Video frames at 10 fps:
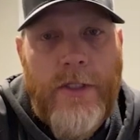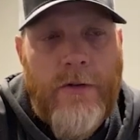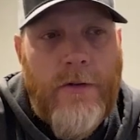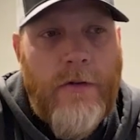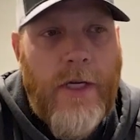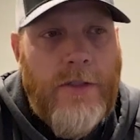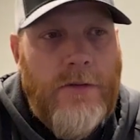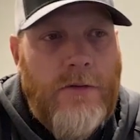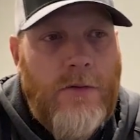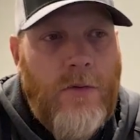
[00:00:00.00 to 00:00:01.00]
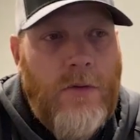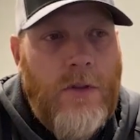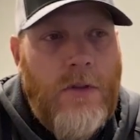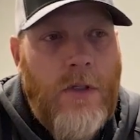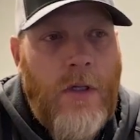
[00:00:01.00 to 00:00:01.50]
in either direction. So
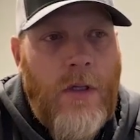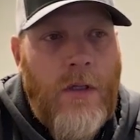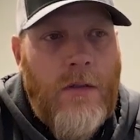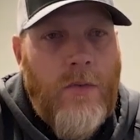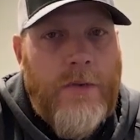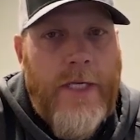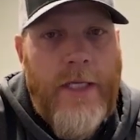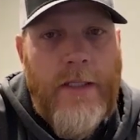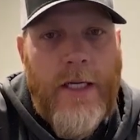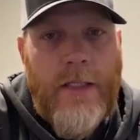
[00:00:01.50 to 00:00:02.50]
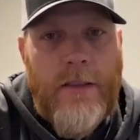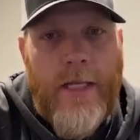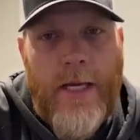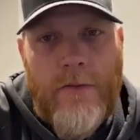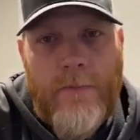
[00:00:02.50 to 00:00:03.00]
we're taking that
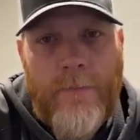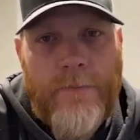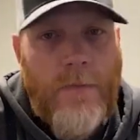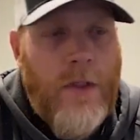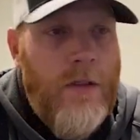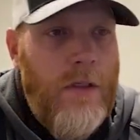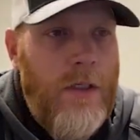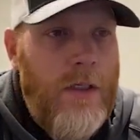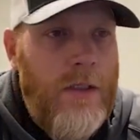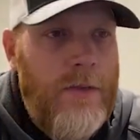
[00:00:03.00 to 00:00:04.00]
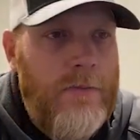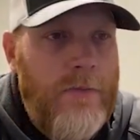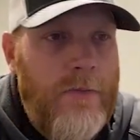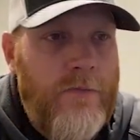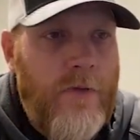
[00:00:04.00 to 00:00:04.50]
down
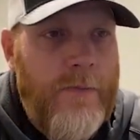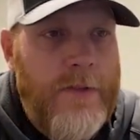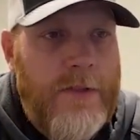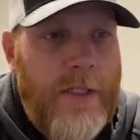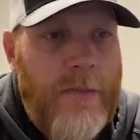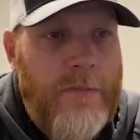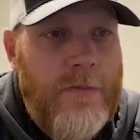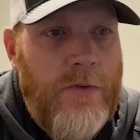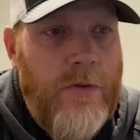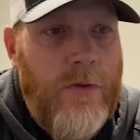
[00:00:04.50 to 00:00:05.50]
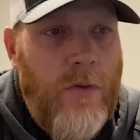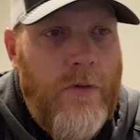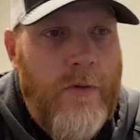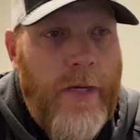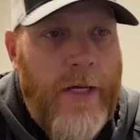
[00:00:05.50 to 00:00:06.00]
from the step to the corner
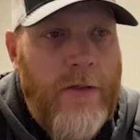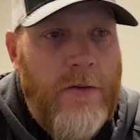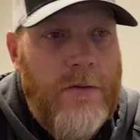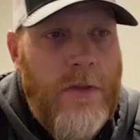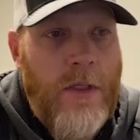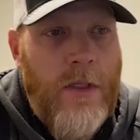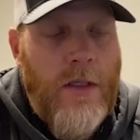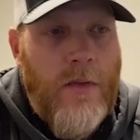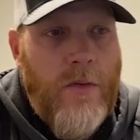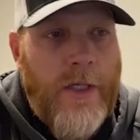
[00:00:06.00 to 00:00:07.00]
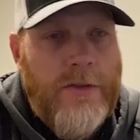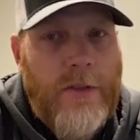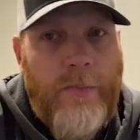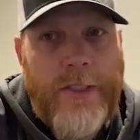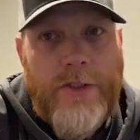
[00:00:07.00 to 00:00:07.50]
of the patio. We're actually
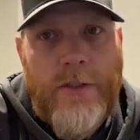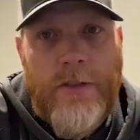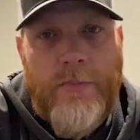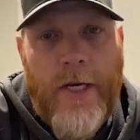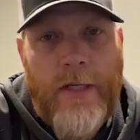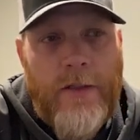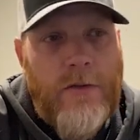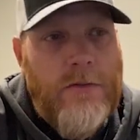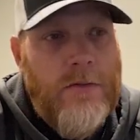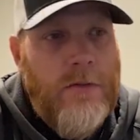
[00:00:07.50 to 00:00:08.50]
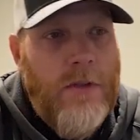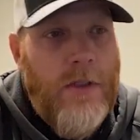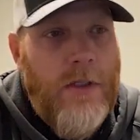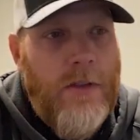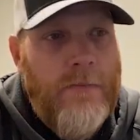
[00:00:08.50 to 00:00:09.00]
pitching this patio
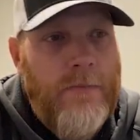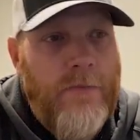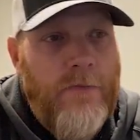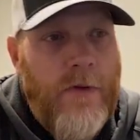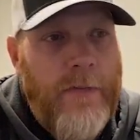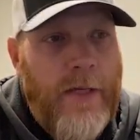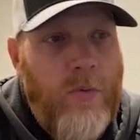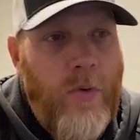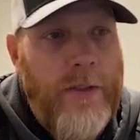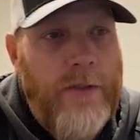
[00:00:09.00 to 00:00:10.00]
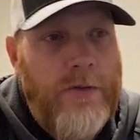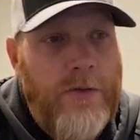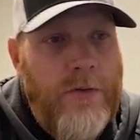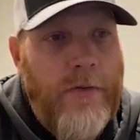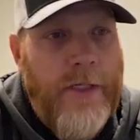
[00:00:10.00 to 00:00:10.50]
from that point in
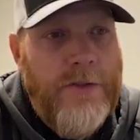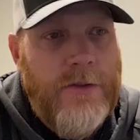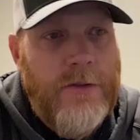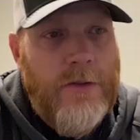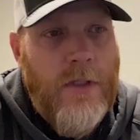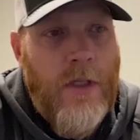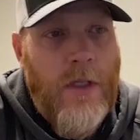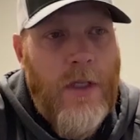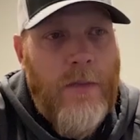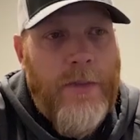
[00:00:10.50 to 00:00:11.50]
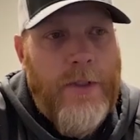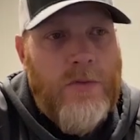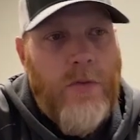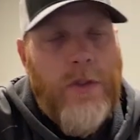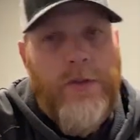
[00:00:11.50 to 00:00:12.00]
2 directions, because
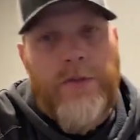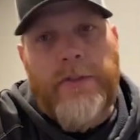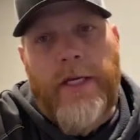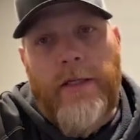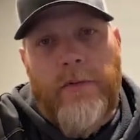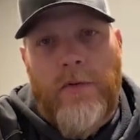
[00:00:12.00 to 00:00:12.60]
we're going to use a